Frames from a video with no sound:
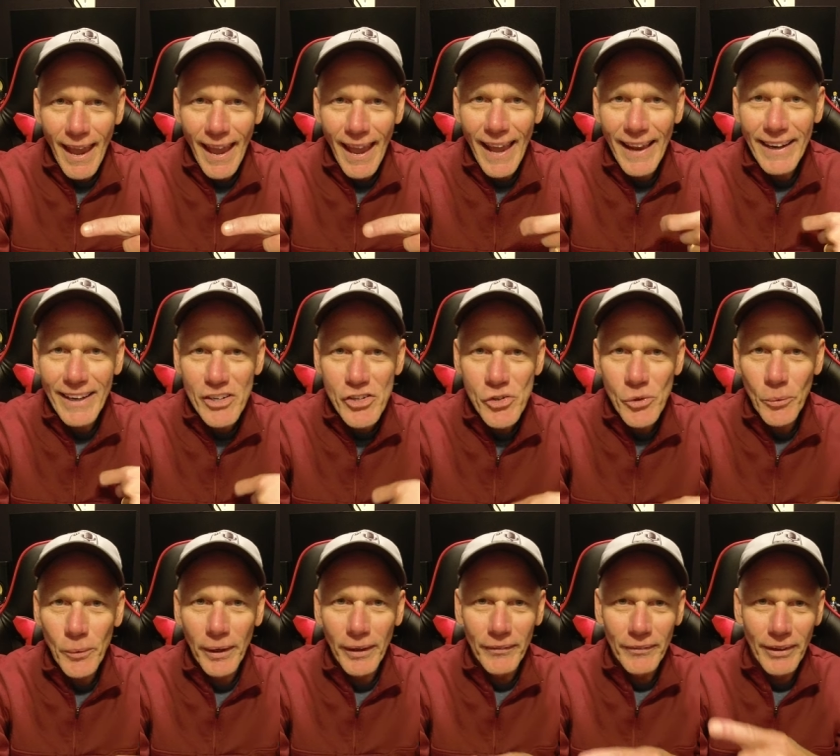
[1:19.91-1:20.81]
And as
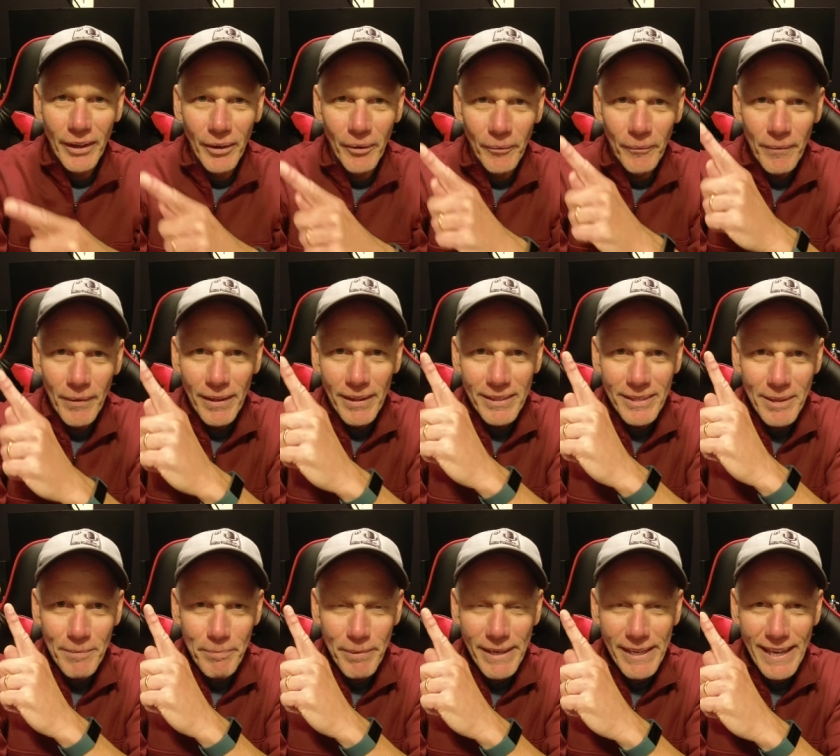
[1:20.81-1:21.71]
you well know,
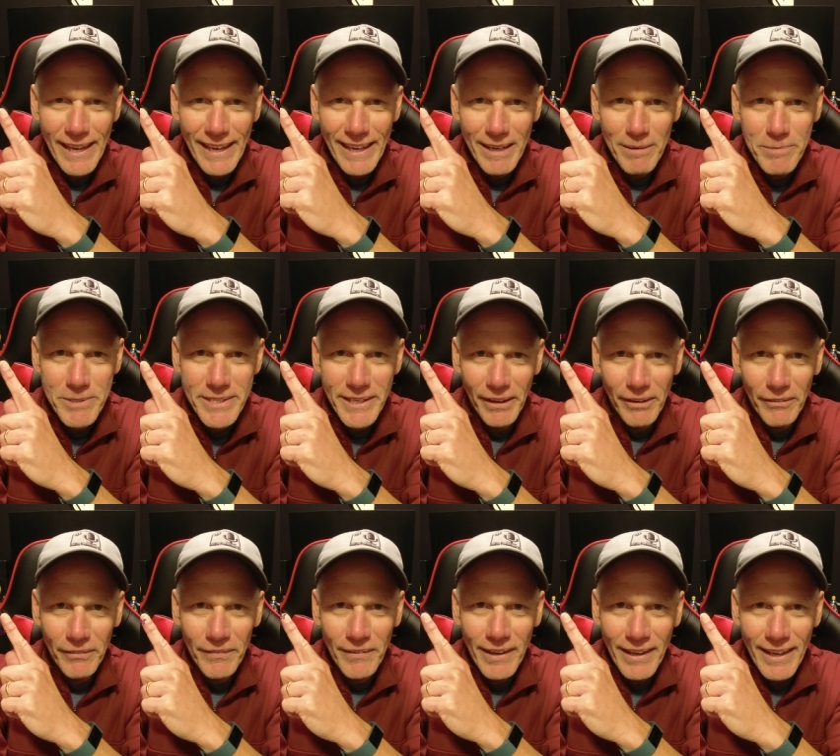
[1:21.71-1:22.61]
the BA
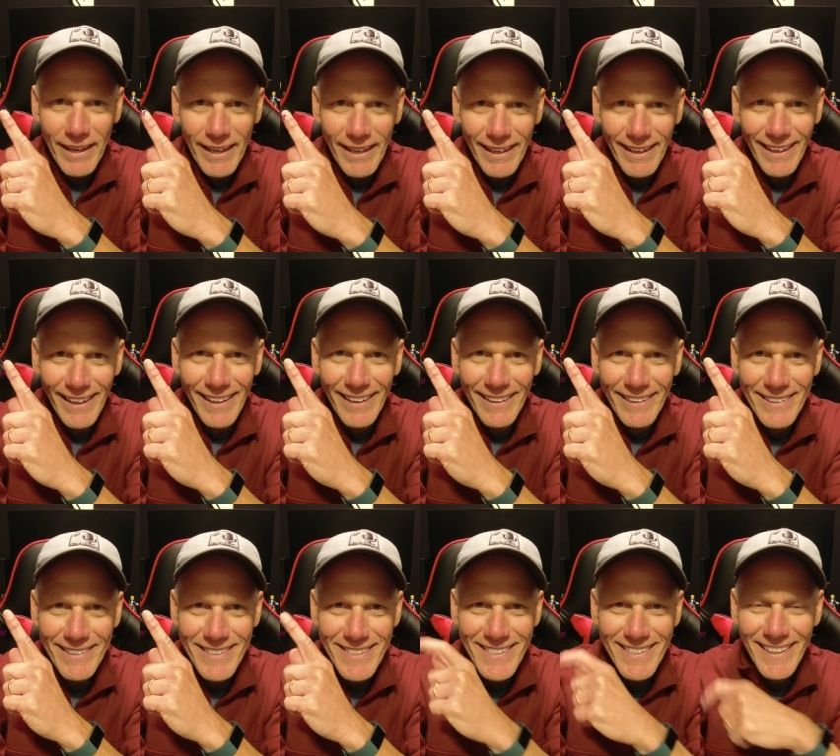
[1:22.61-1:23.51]
himself
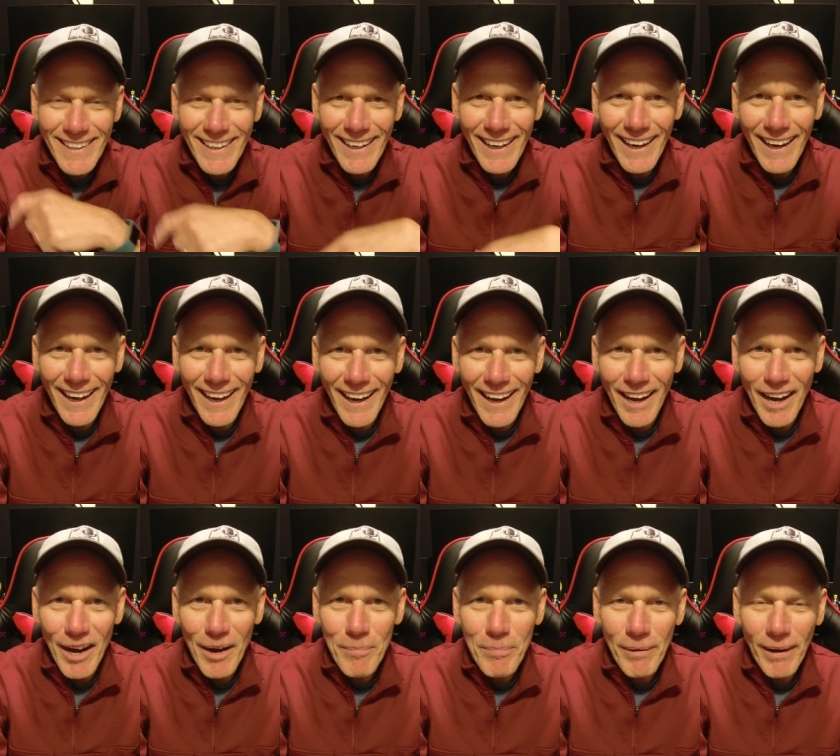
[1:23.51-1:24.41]
is
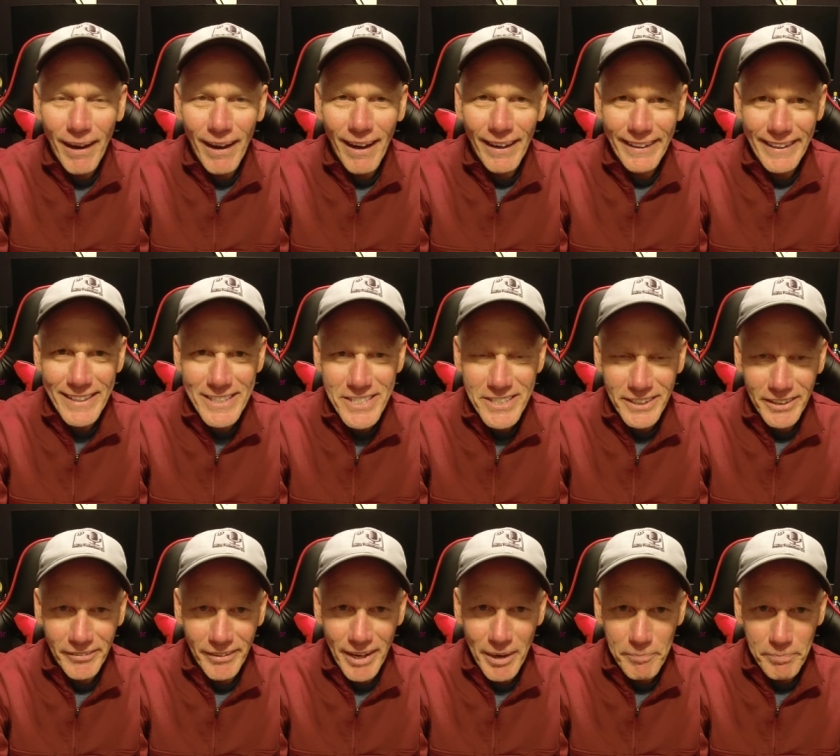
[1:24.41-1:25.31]
up on
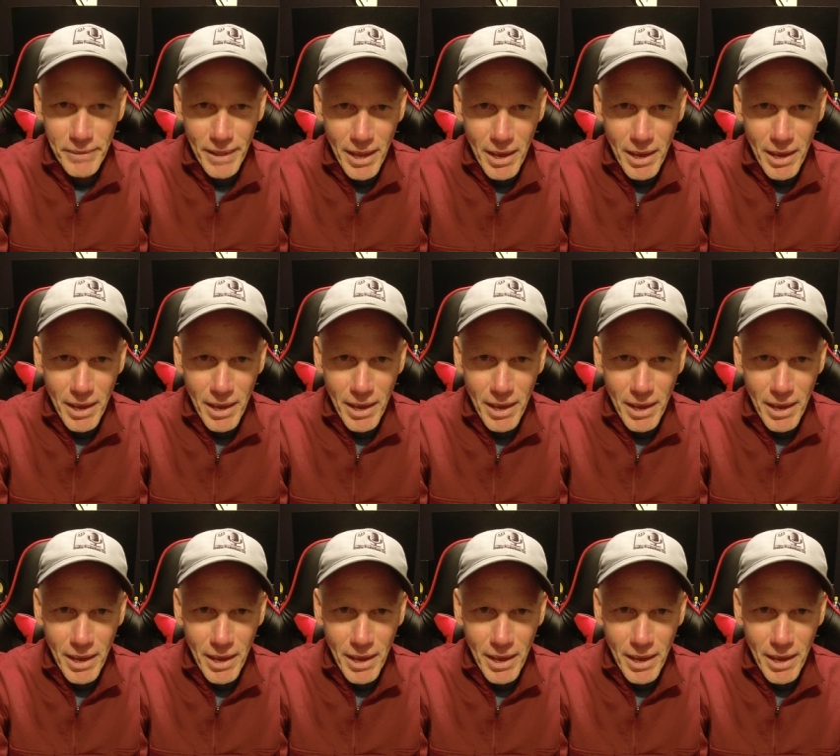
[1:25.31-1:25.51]
Instagram.